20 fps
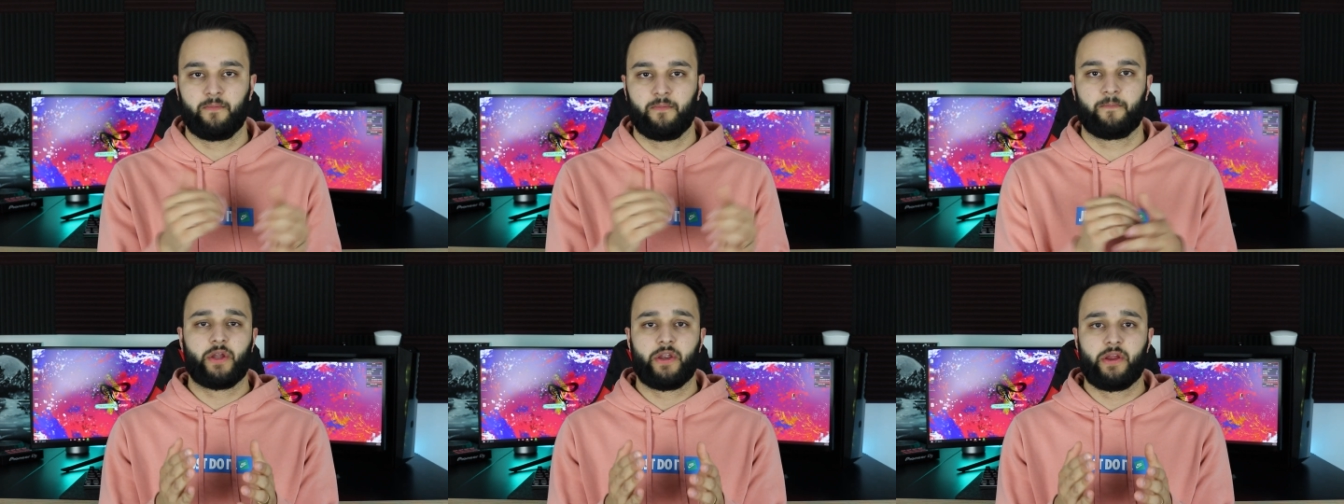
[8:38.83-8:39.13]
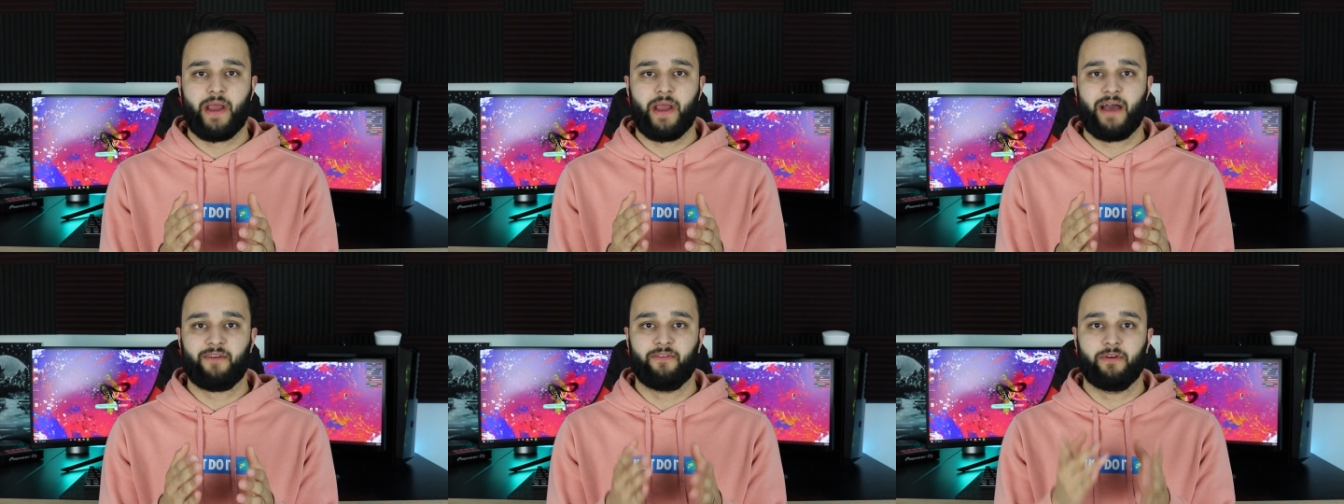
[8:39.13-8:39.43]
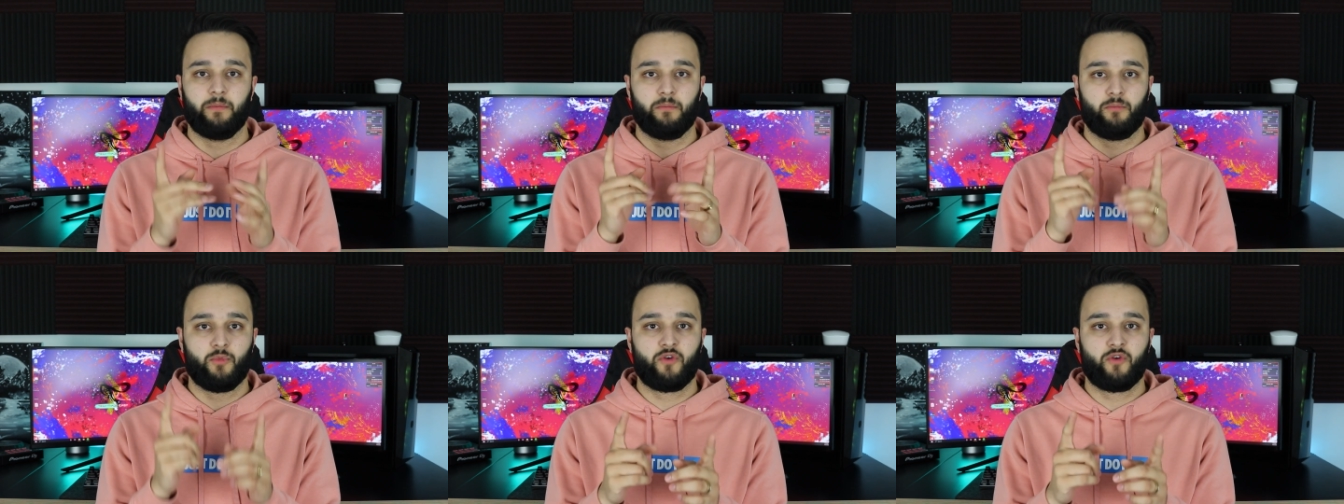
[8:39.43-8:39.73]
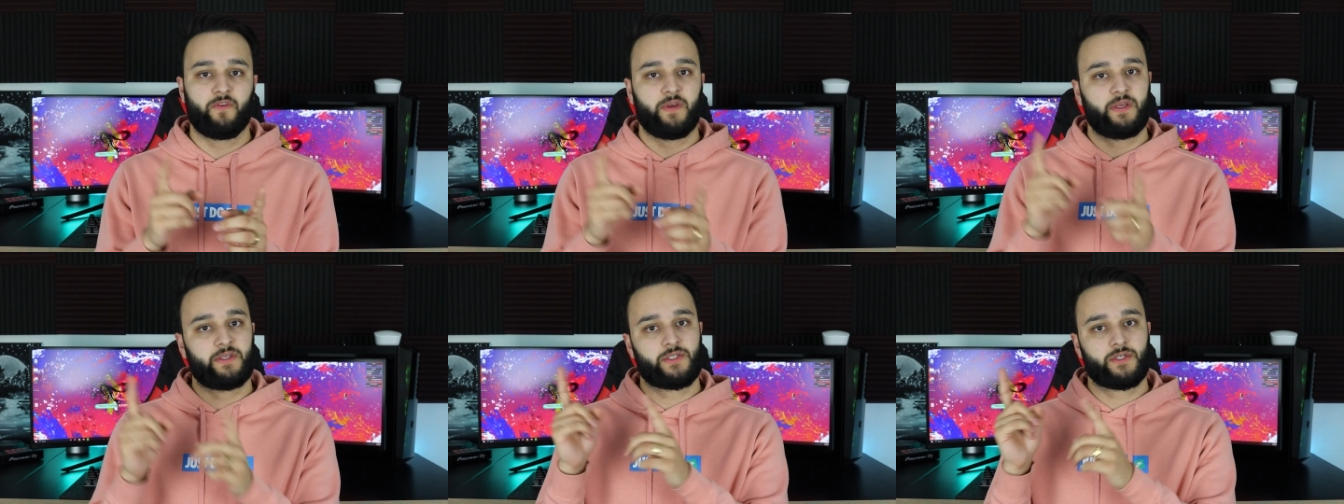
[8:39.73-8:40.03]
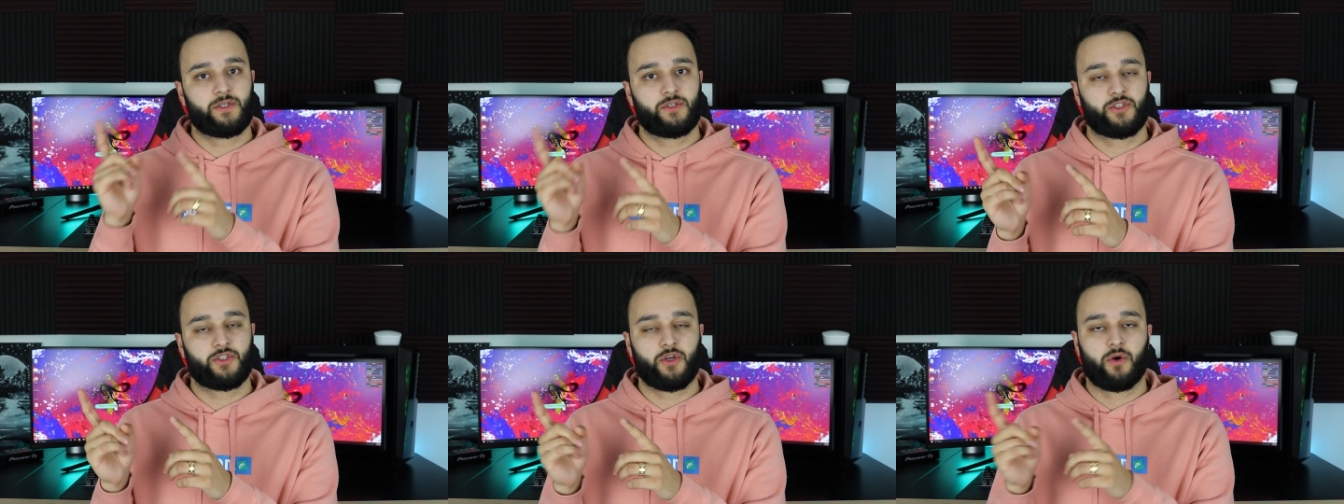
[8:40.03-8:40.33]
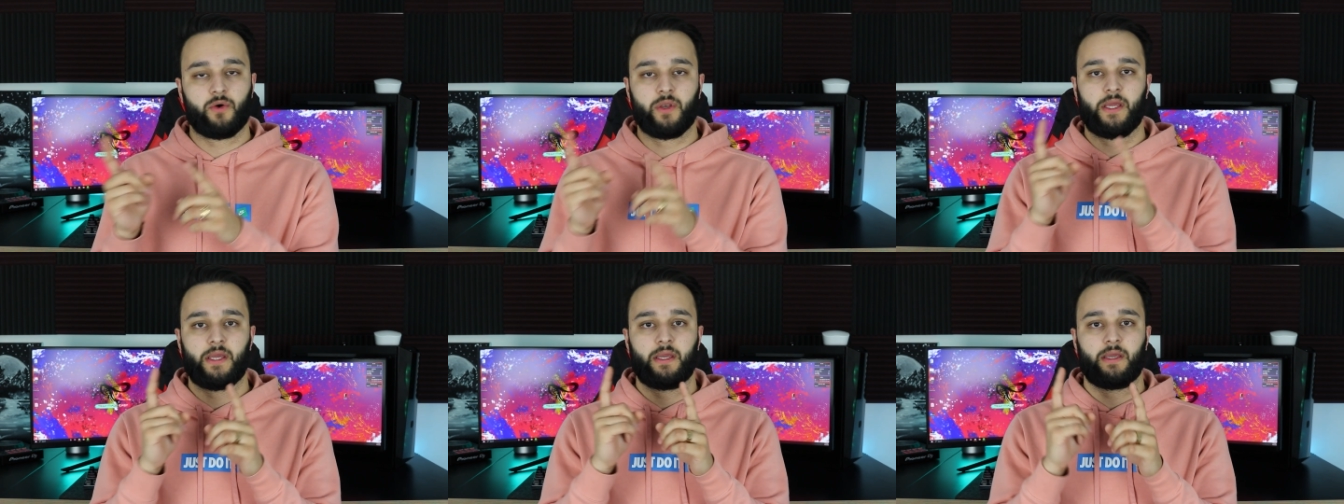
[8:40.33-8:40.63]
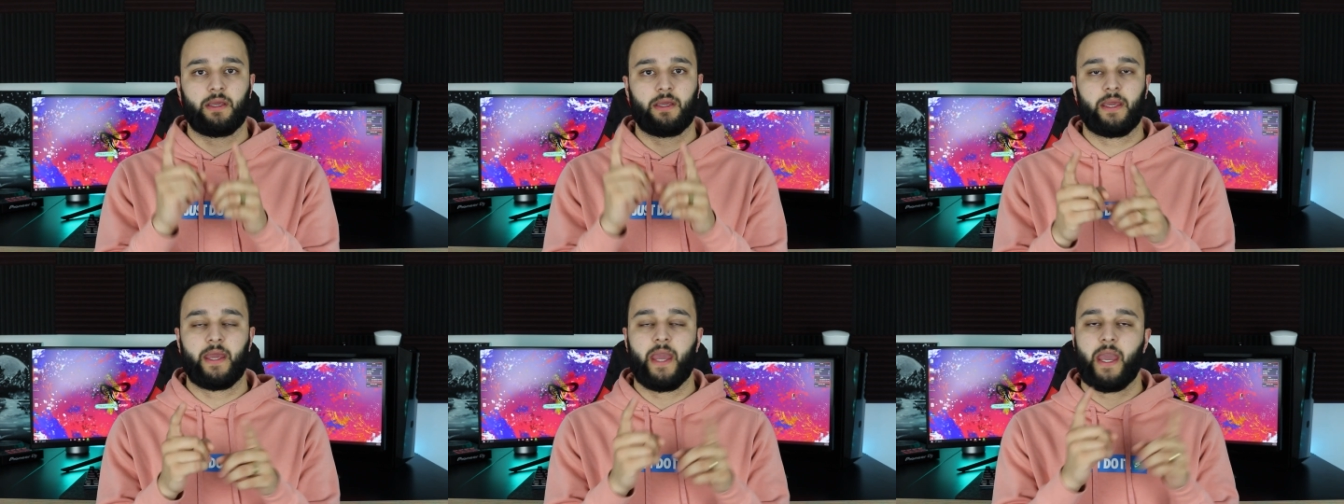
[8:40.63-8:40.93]
So there you have it. Movies,
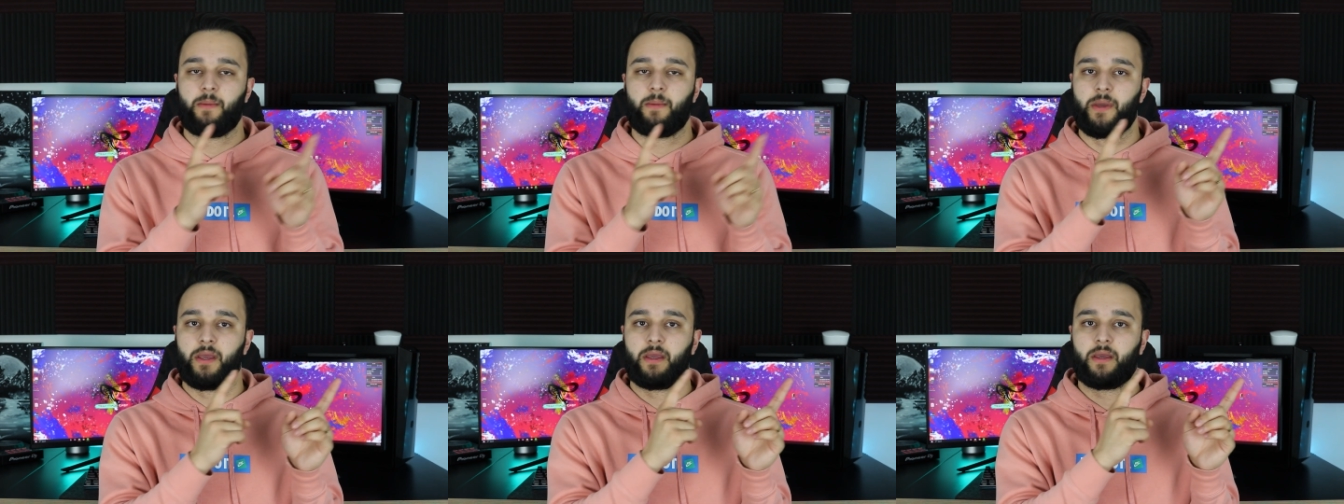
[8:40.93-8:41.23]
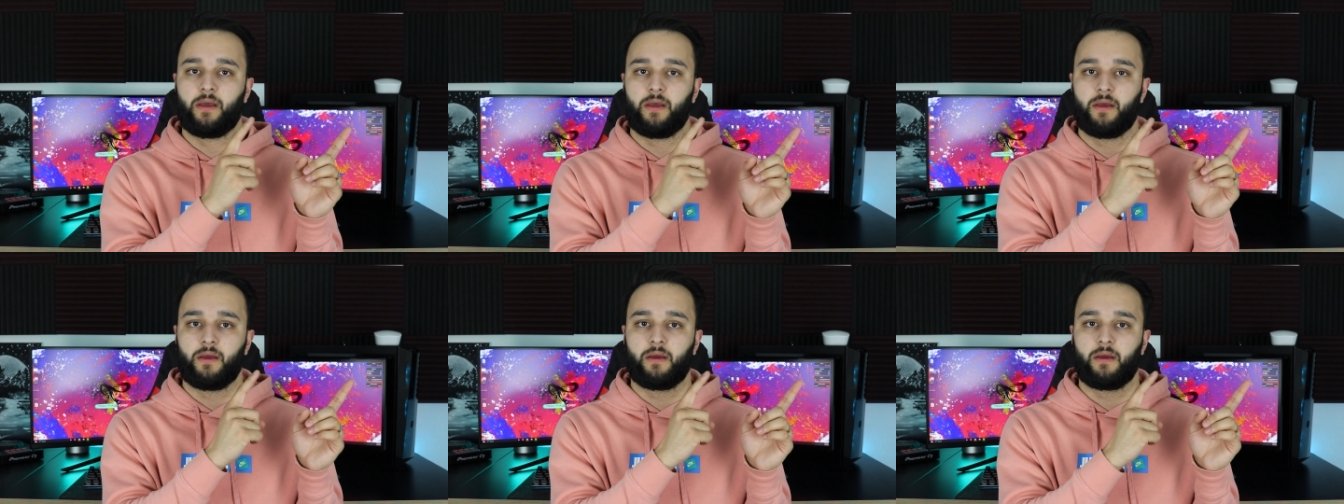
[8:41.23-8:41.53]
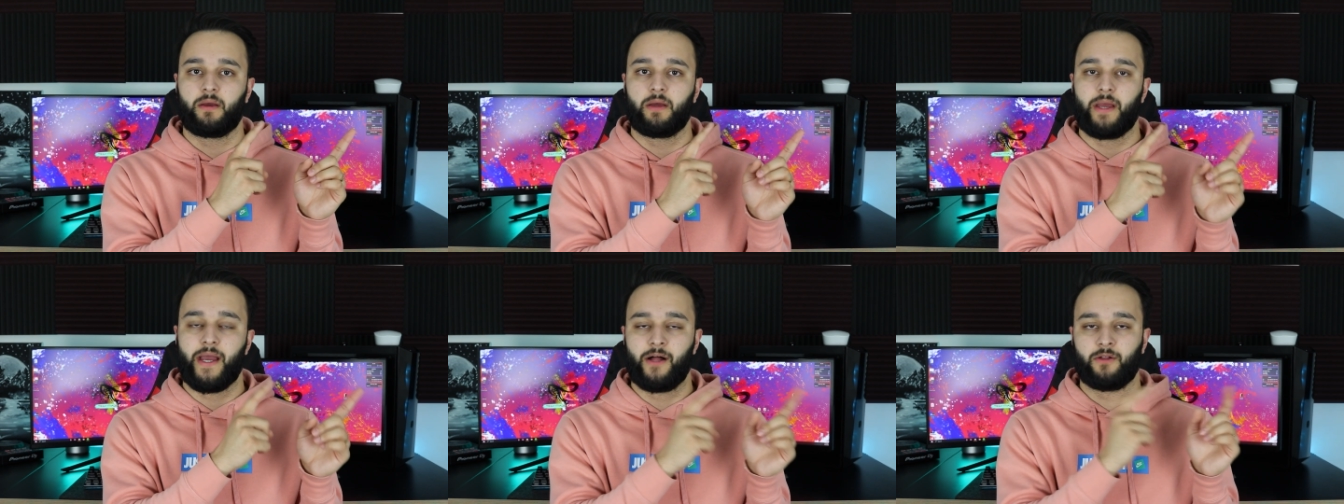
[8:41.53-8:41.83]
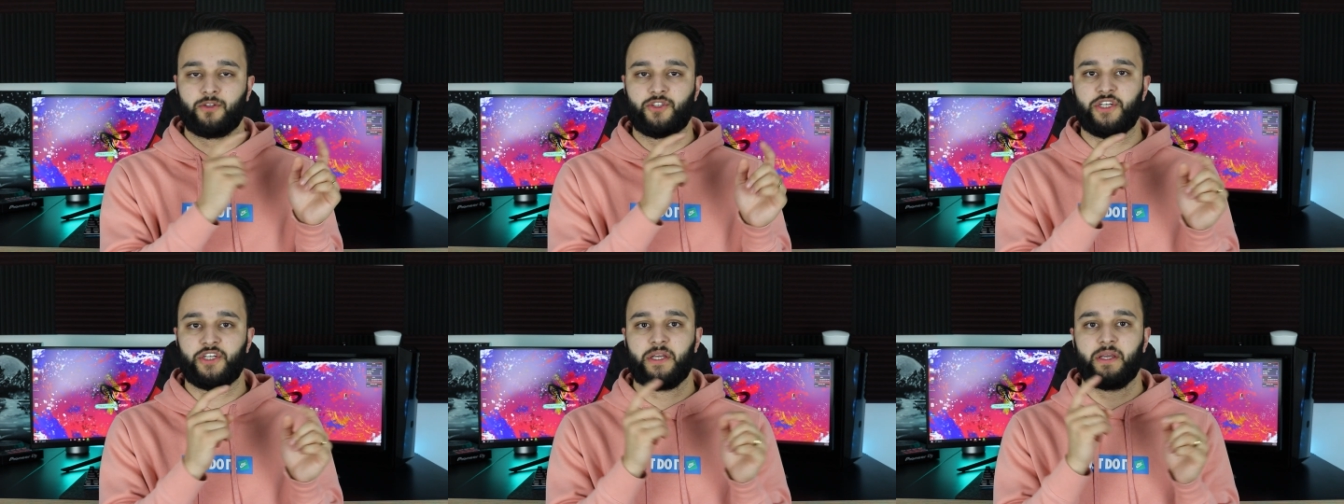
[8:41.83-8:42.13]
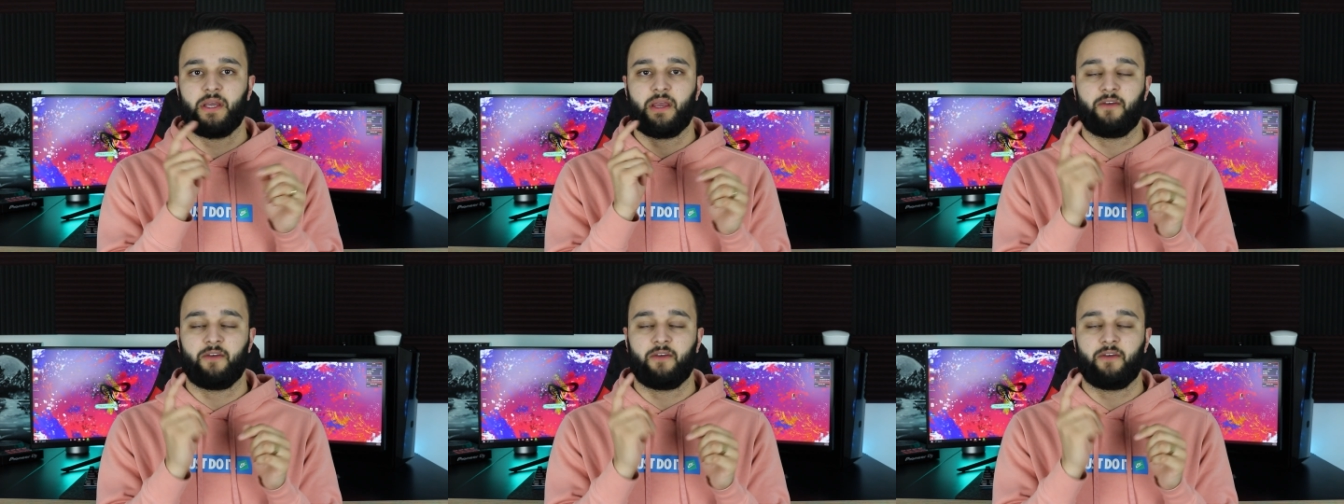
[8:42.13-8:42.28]
Sony, gaming, LG.